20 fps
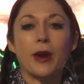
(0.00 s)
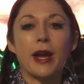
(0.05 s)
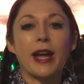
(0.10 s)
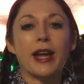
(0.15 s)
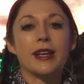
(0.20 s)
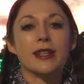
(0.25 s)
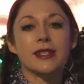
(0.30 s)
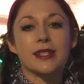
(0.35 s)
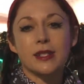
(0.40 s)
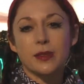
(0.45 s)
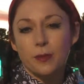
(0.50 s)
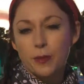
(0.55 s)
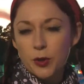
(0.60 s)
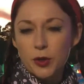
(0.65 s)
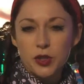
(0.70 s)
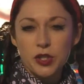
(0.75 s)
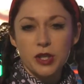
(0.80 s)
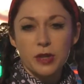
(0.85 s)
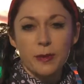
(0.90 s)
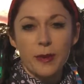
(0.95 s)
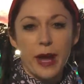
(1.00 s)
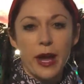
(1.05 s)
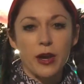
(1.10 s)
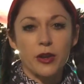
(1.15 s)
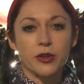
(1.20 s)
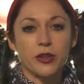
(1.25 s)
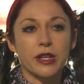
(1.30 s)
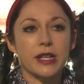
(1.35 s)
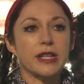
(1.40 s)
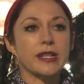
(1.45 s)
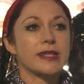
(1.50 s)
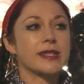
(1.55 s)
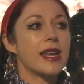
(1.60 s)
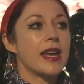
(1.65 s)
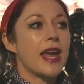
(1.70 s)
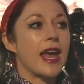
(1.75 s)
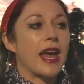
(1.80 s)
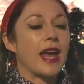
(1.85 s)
ways to push the boundaries